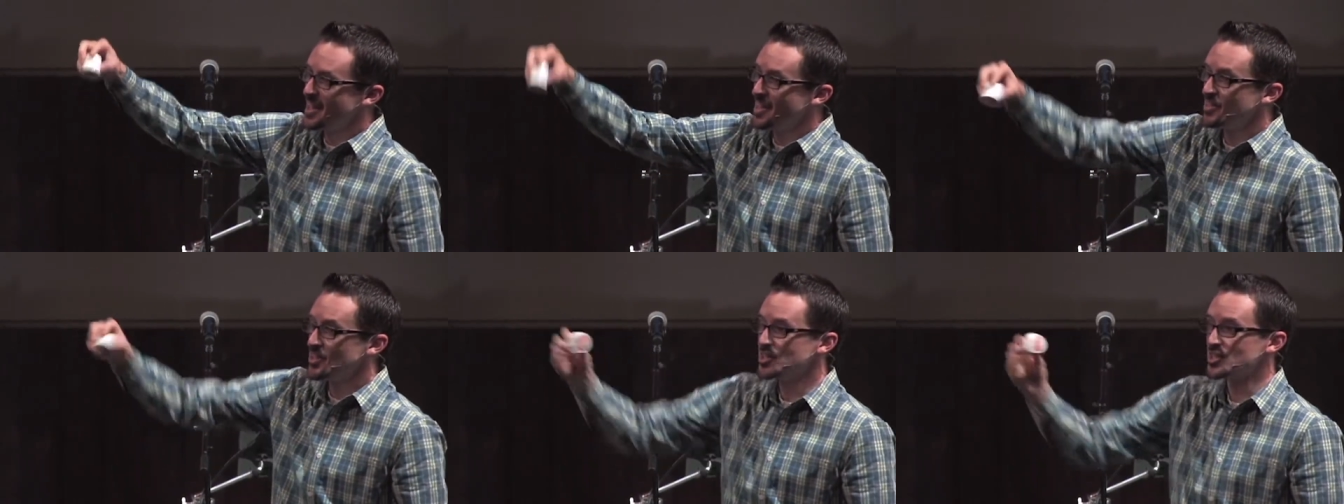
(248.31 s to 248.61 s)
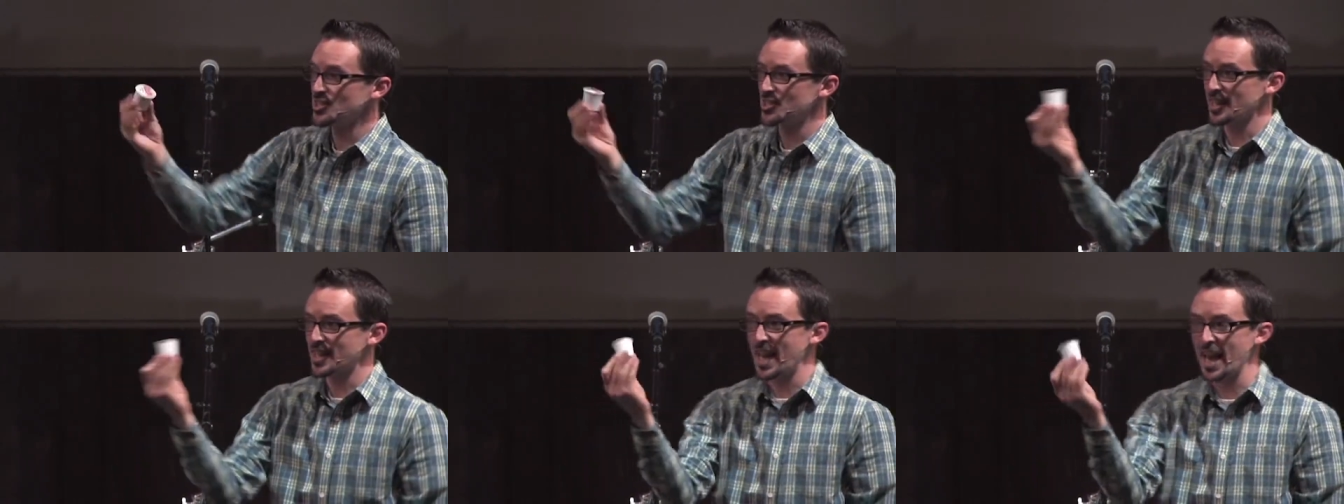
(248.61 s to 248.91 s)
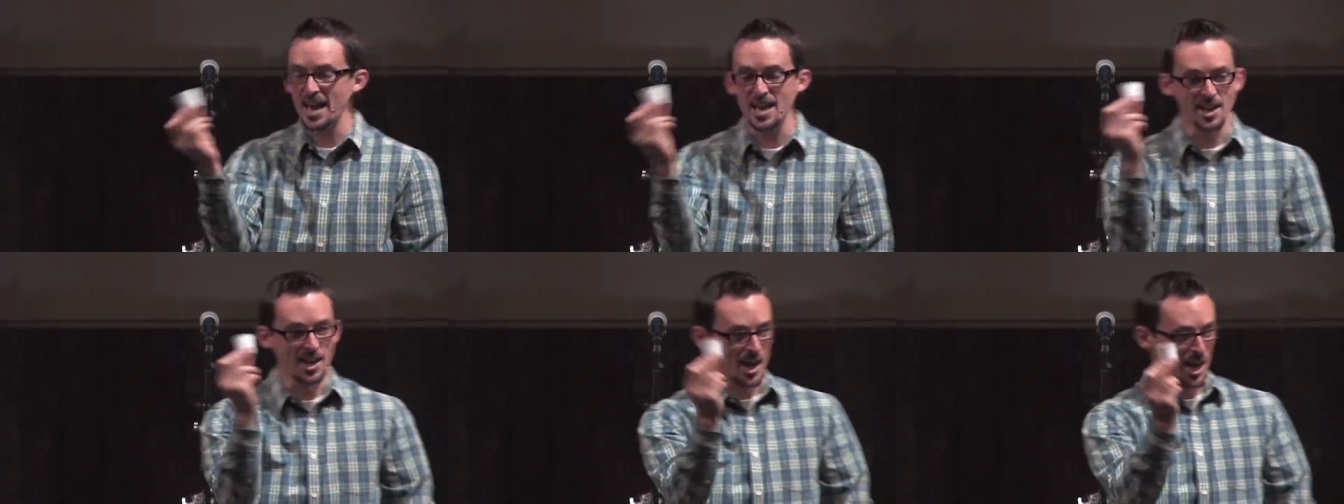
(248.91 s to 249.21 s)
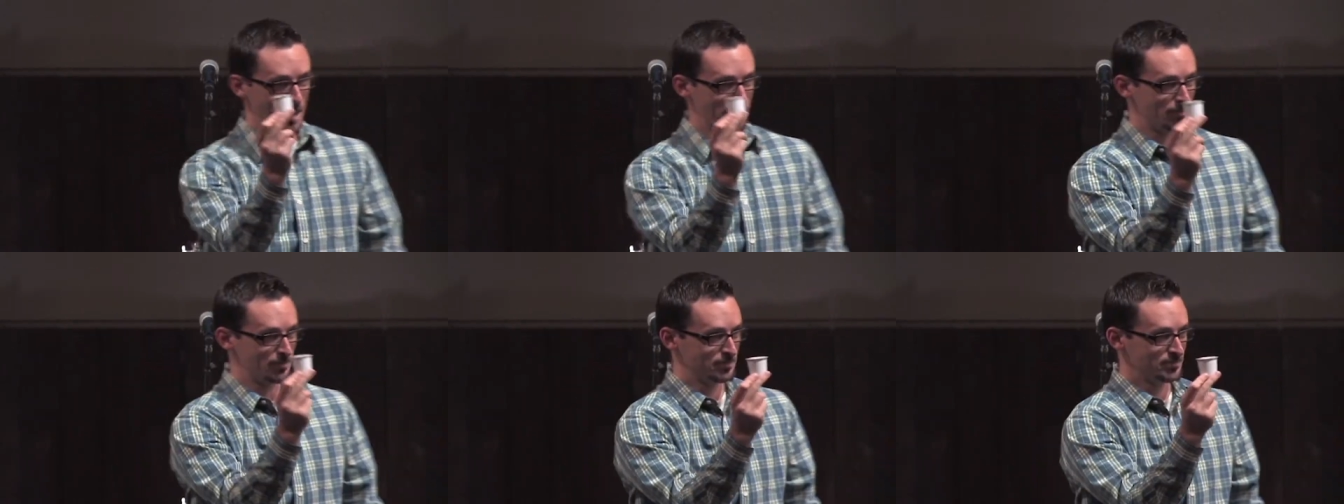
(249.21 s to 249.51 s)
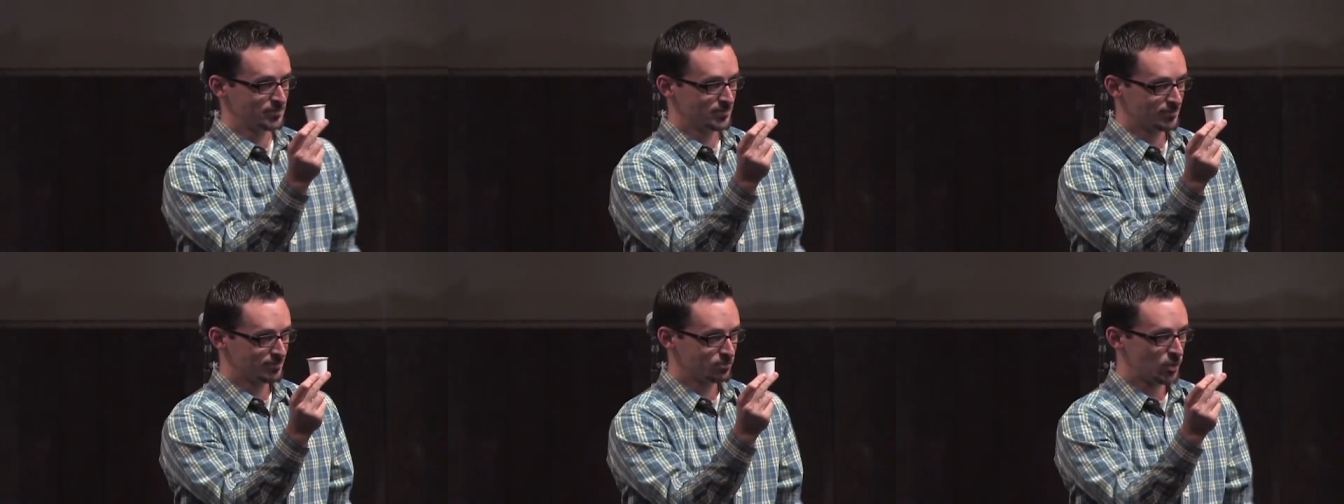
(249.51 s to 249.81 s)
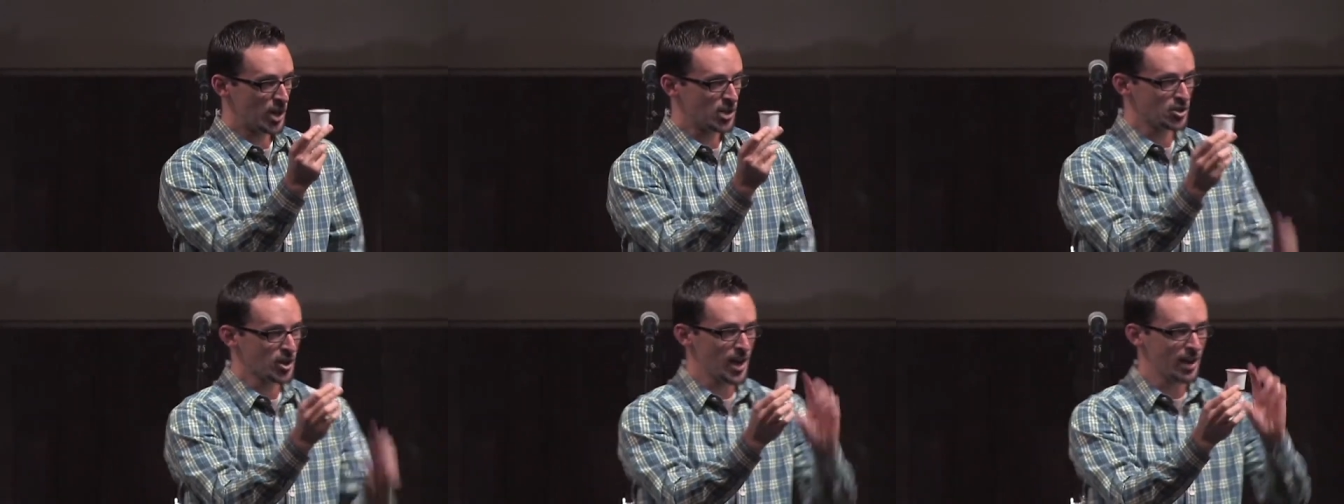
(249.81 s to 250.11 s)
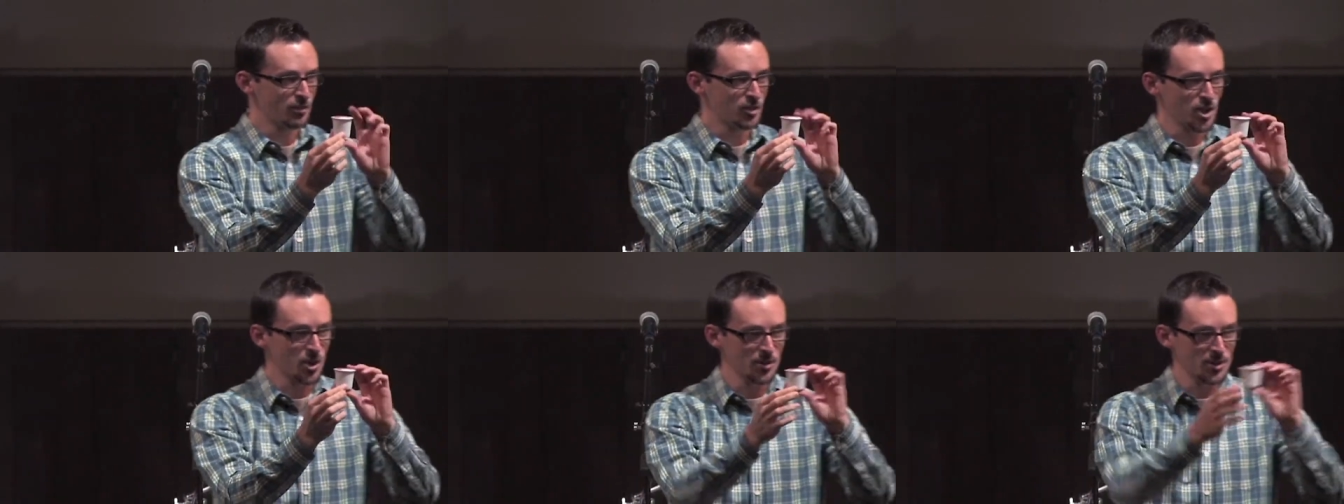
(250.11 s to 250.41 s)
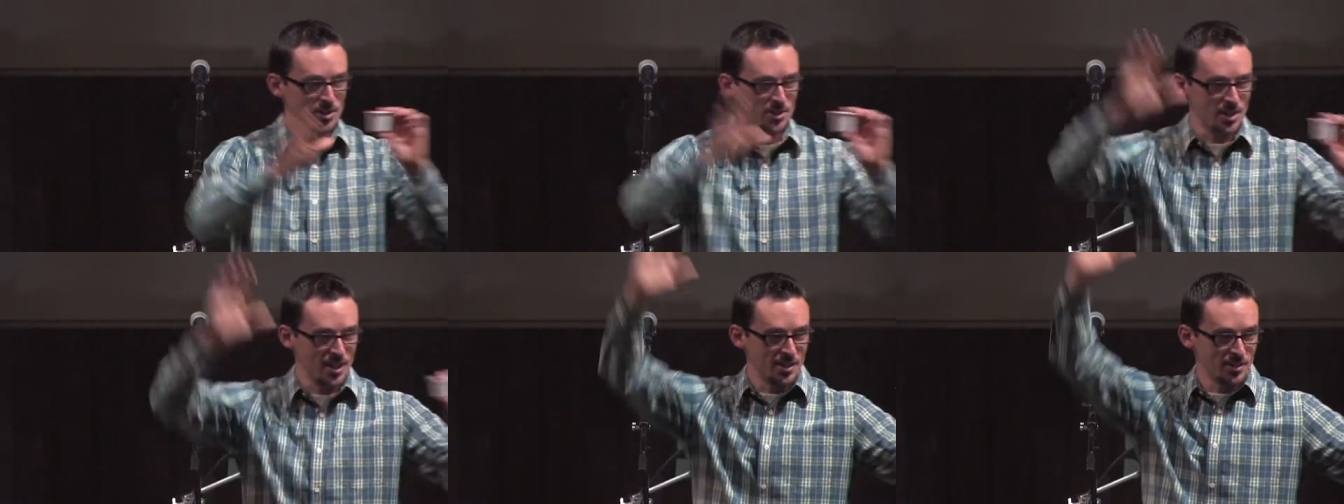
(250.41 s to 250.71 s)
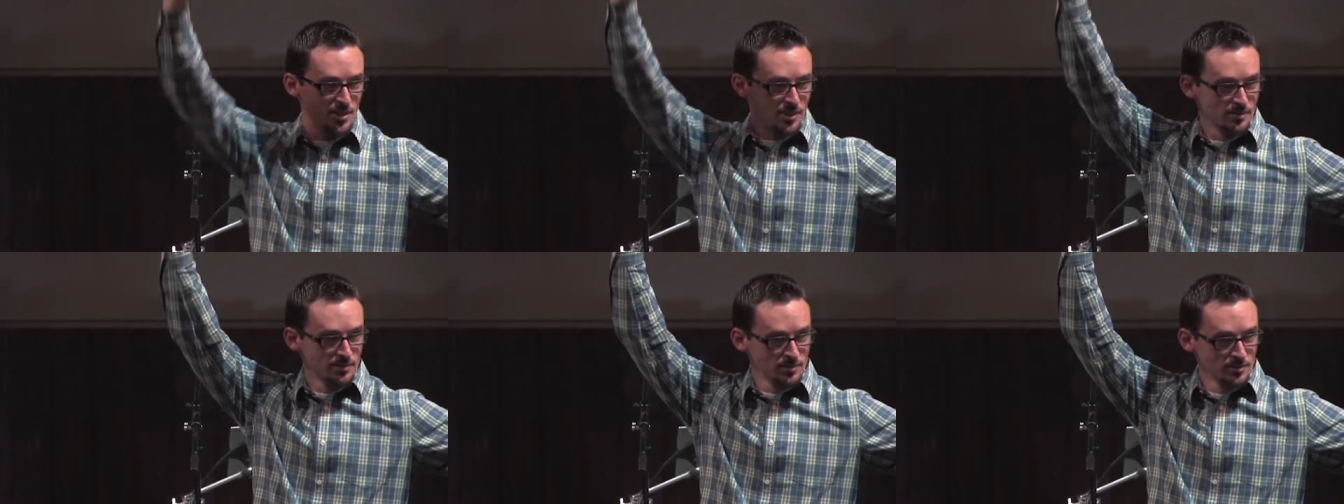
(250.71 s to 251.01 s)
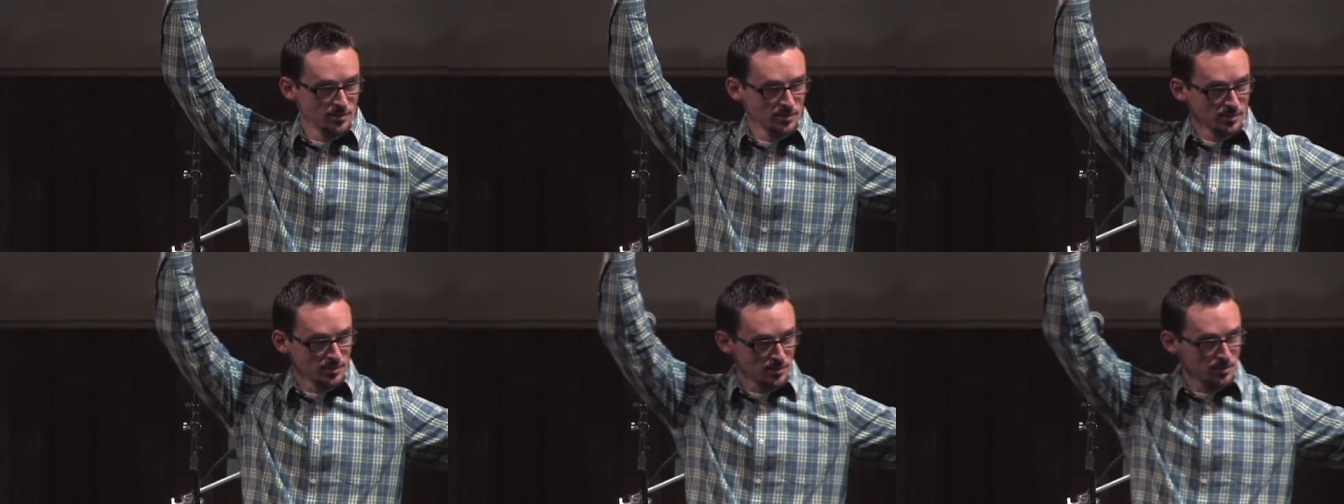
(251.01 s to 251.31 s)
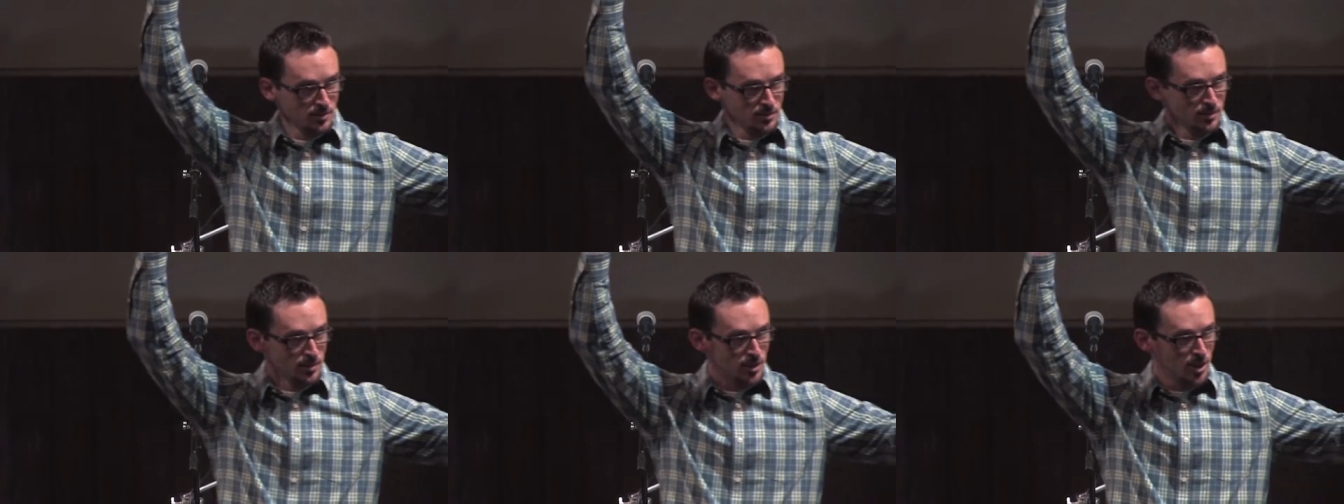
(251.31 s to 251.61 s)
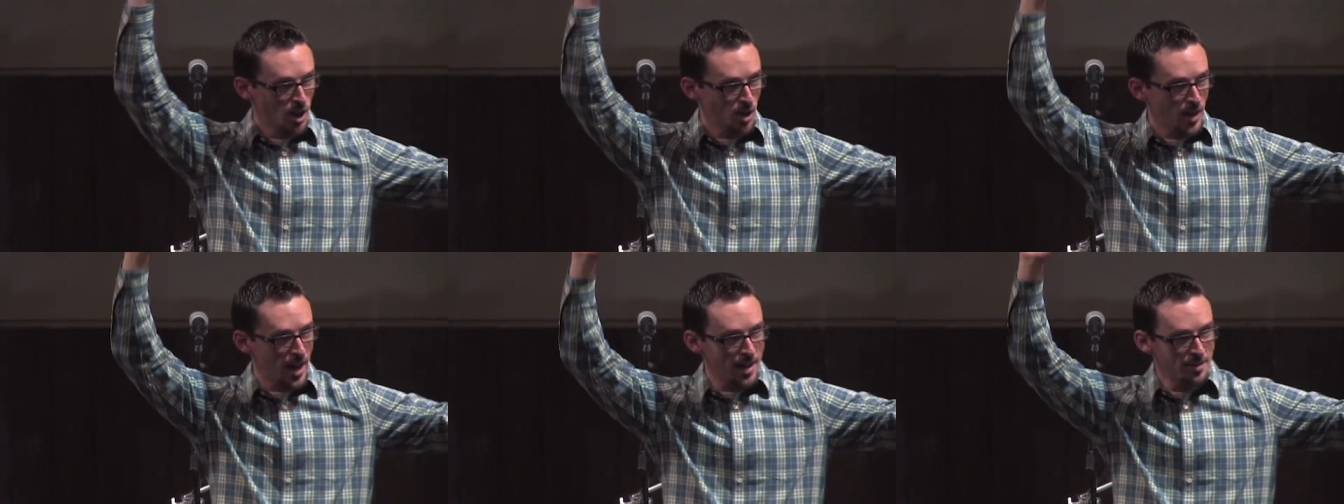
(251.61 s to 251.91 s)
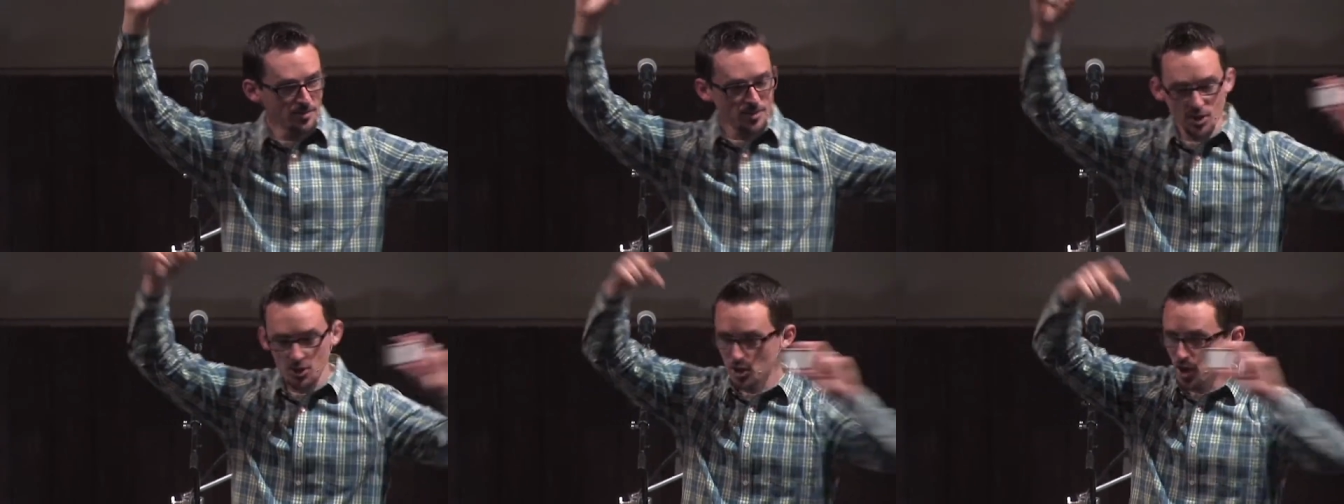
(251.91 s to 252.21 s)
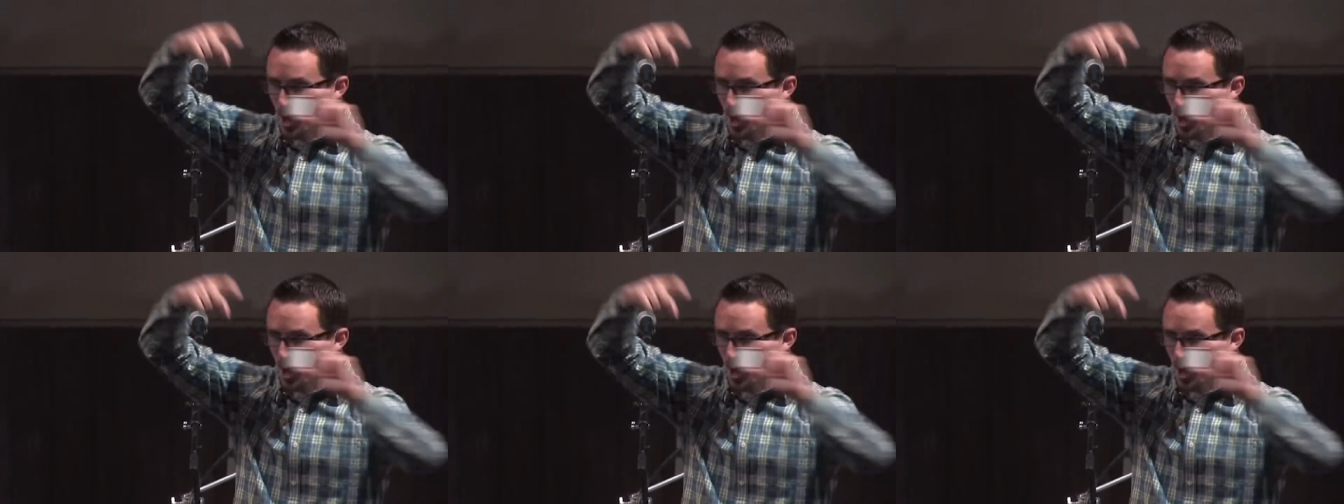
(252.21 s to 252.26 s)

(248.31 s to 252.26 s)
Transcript: This is a K cup. Raise your hand if you know what this is. Okay? There's